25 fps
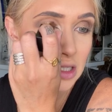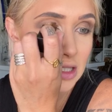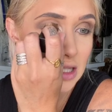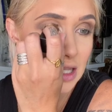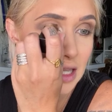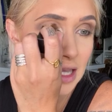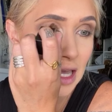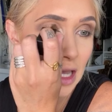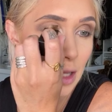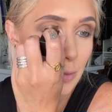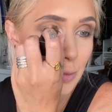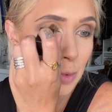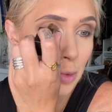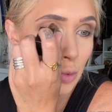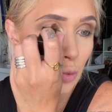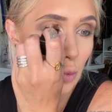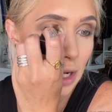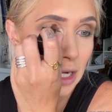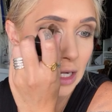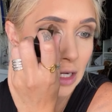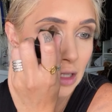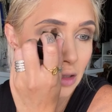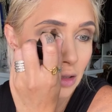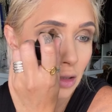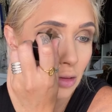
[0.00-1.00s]
they had been
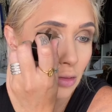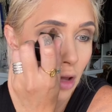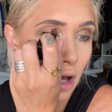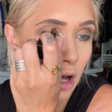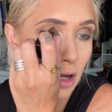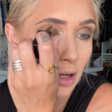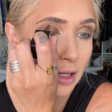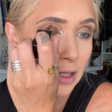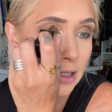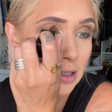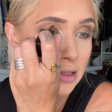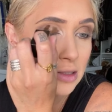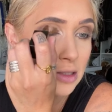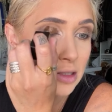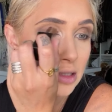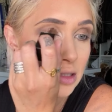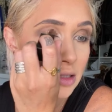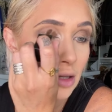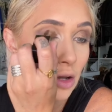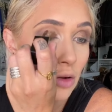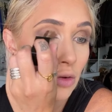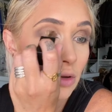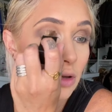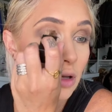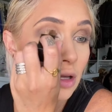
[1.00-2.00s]
waiting the longest.
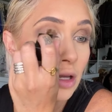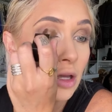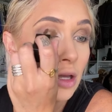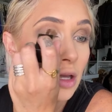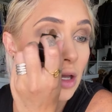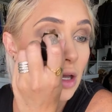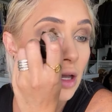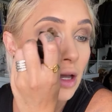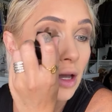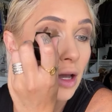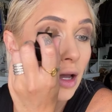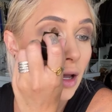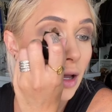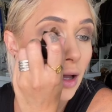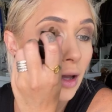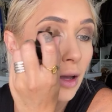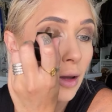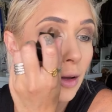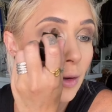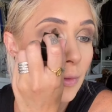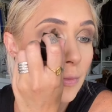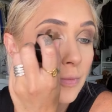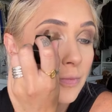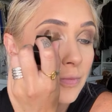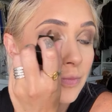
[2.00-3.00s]
So,
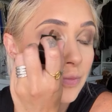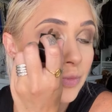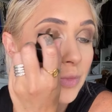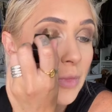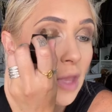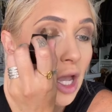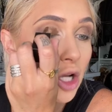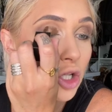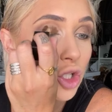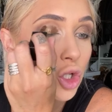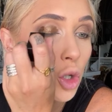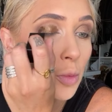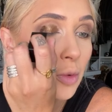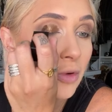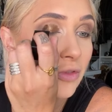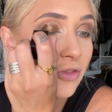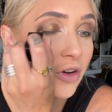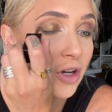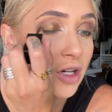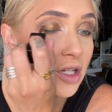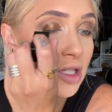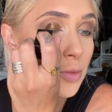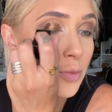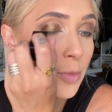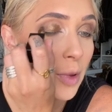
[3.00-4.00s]
um, October
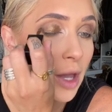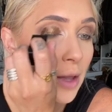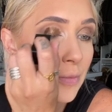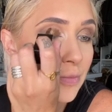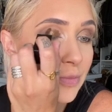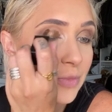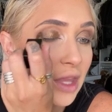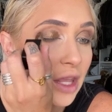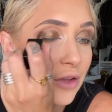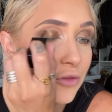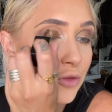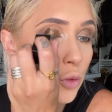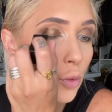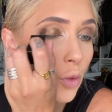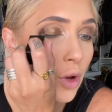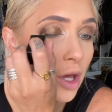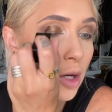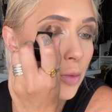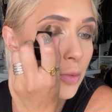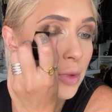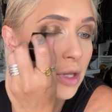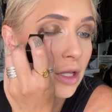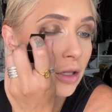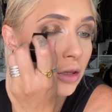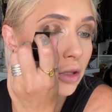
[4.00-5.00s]
1st. But if you want
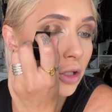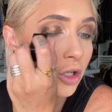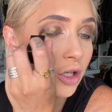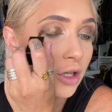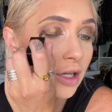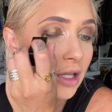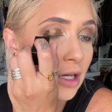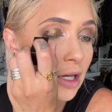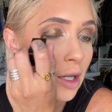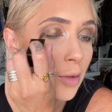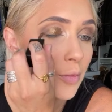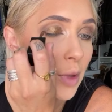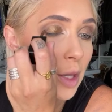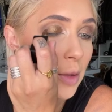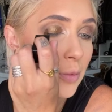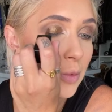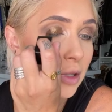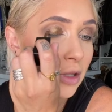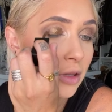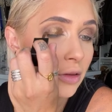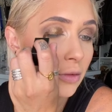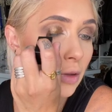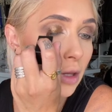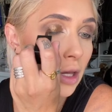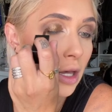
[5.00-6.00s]
to be alerted, it may be
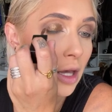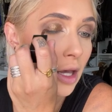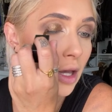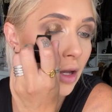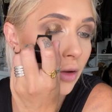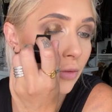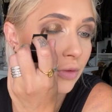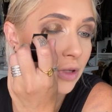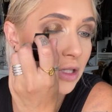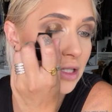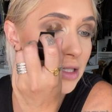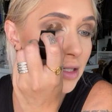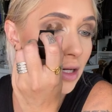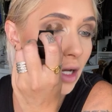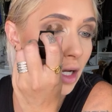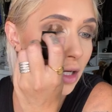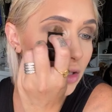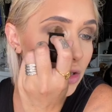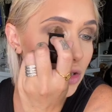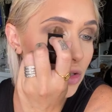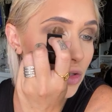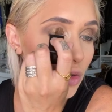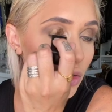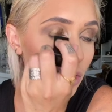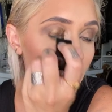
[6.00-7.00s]
uh, restocked
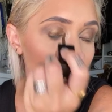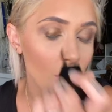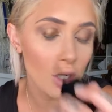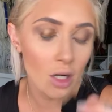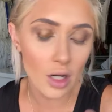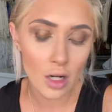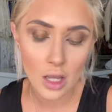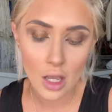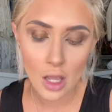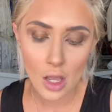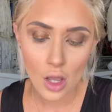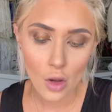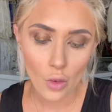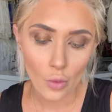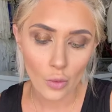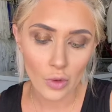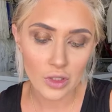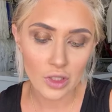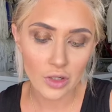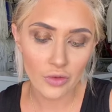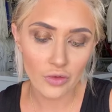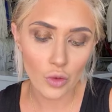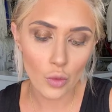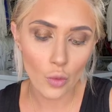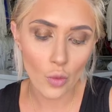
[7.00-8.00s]
sooner, which
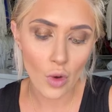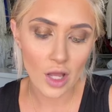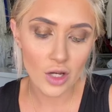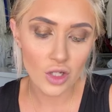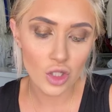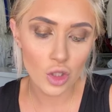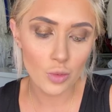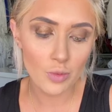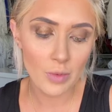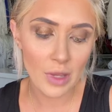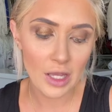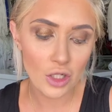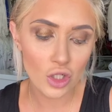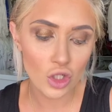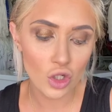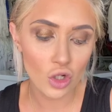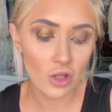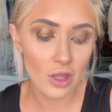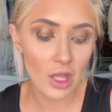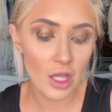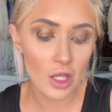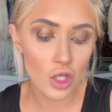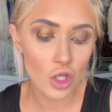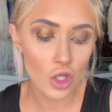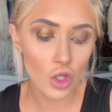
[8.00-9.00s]
if you want to make sure
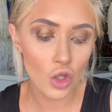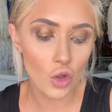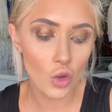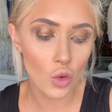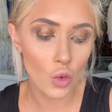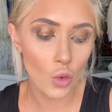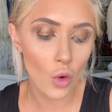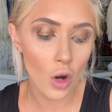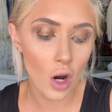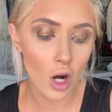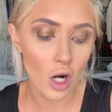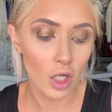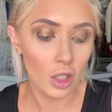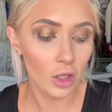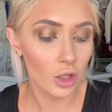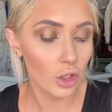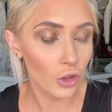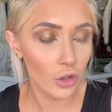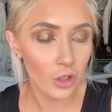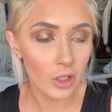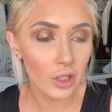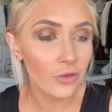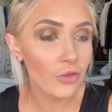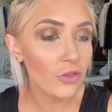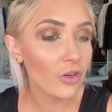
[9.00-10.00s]
that you are
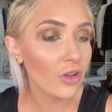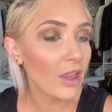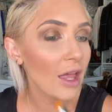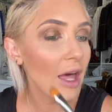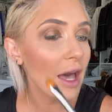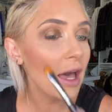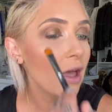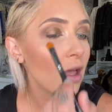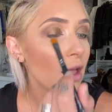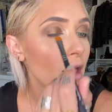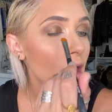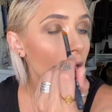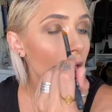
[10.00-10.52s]
alerted for that,